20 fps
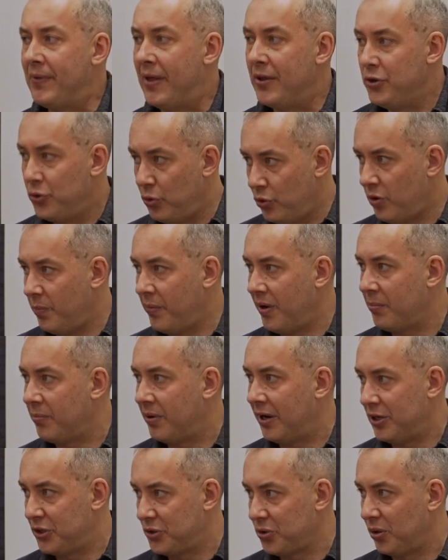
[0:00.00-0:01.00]
And do you
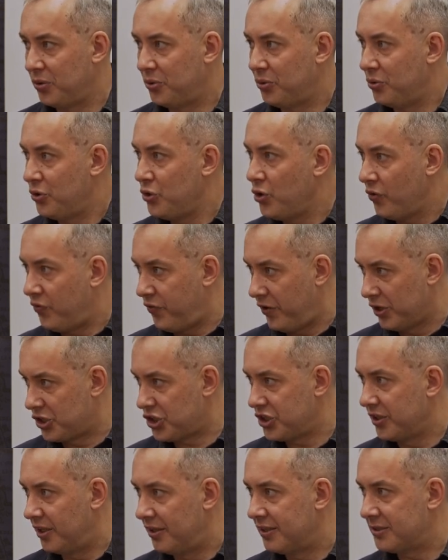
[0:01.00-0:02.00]
remember I told you
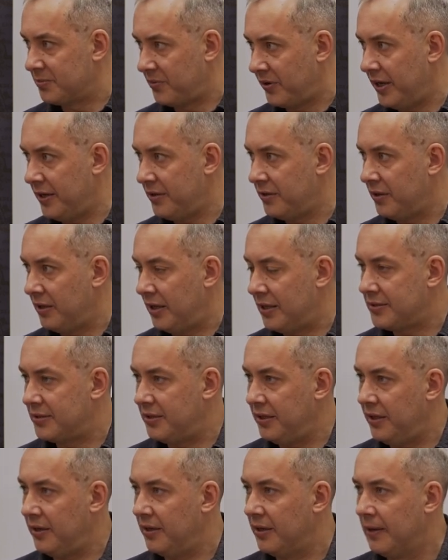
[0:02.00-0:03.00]
neo-functionalism, right? As
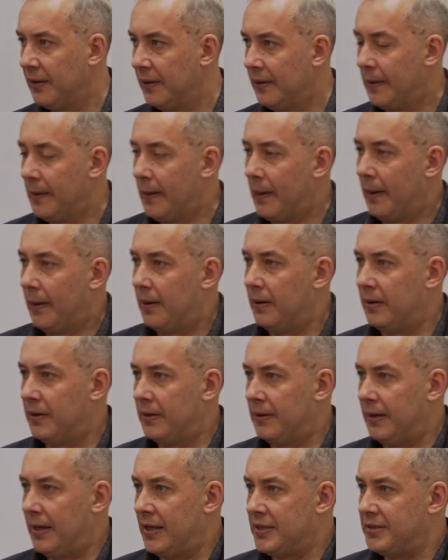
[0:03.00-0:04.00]
the,
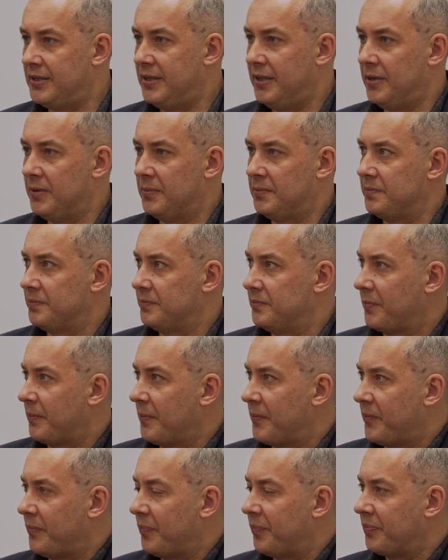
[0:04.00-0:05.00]
uh, as the
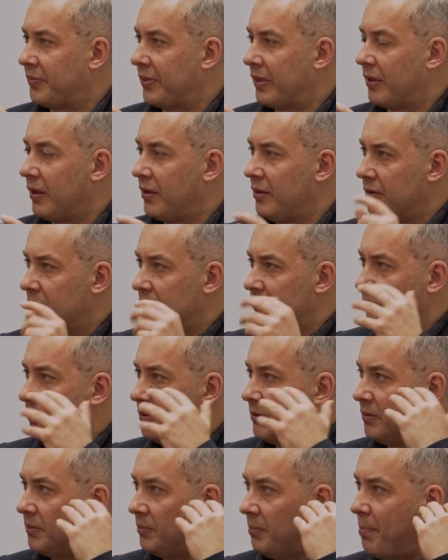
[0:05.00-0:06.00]
mm,
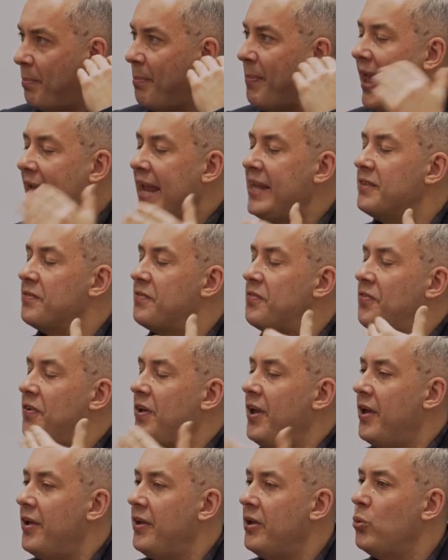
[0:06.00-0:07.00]
main
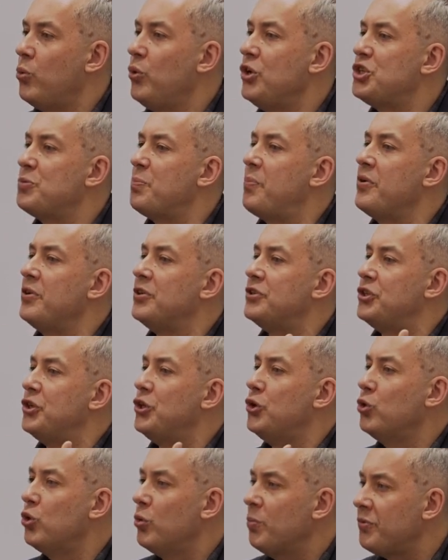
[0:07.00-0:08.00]
theory which
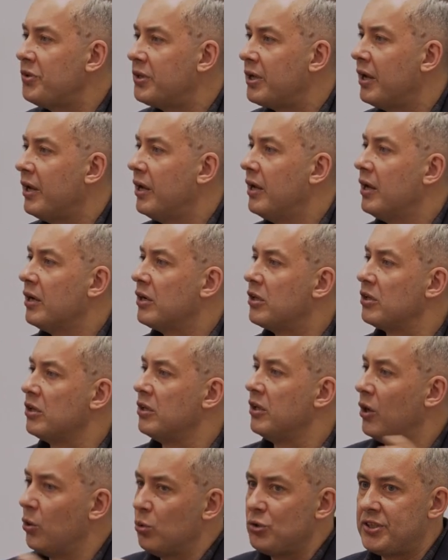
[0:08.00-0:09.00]
presumed
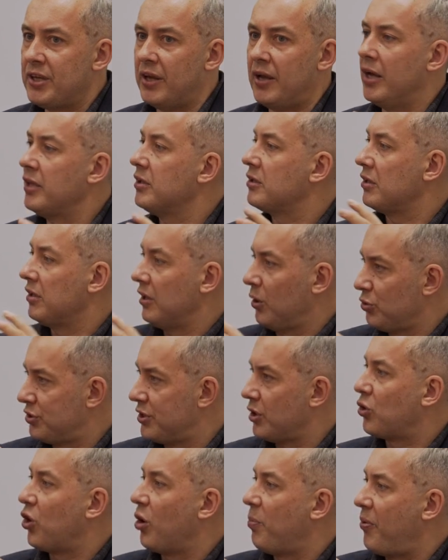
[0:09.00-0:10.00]
closer and
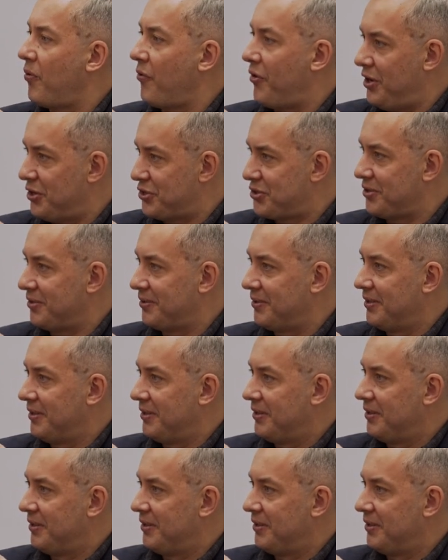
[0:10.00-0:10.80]
closer cooperation.